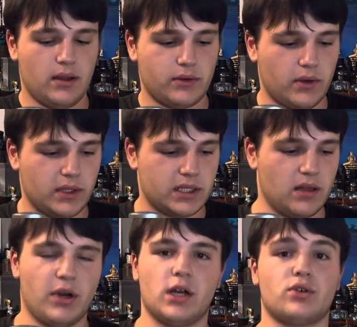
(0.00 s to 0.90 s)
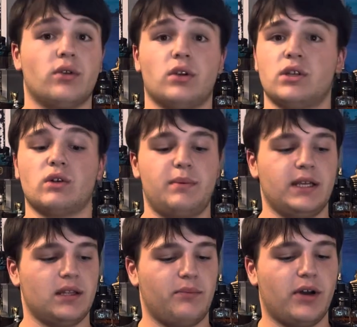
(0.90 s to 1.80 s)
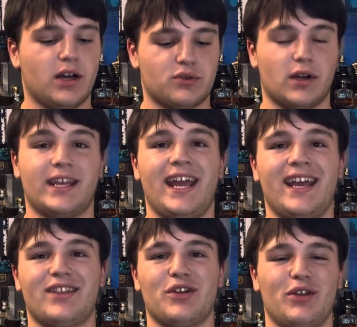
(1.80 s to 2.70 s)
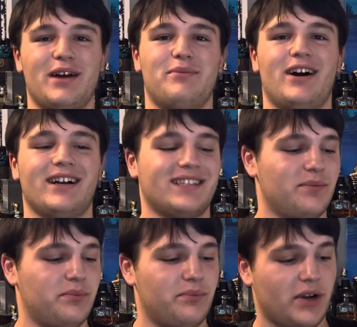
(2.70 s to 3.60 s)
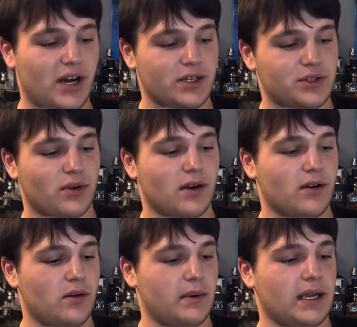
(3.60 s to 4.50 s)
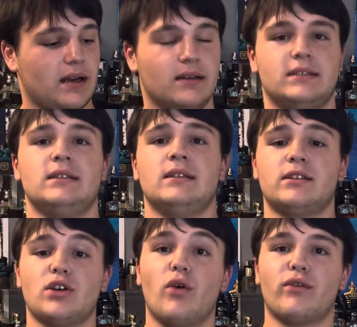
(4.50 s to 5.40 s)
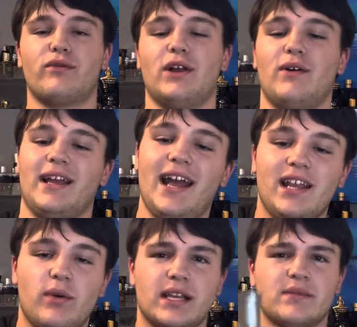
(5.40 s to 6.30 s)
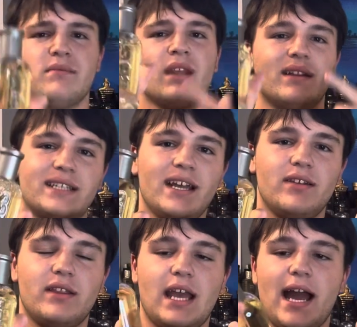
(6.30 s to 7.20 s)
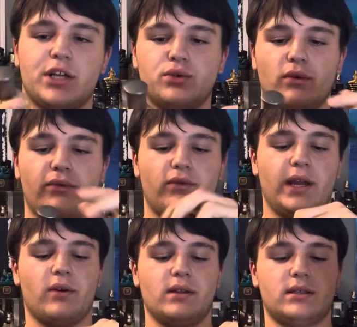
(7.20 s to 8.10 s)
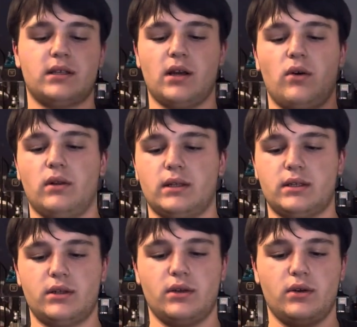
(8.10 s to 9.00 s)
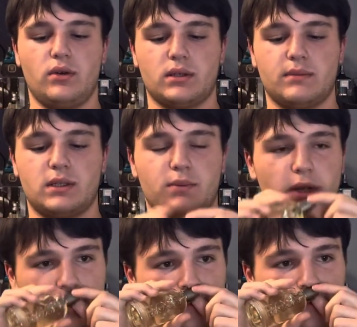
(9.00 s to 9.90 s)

Throwing this in the box drawer. There's no space in the box drawer. Can't throw that box in the box drawer. Oh my God, it's overflowing. Anyways, let's get into the actual fragrance. So let's do some sprays.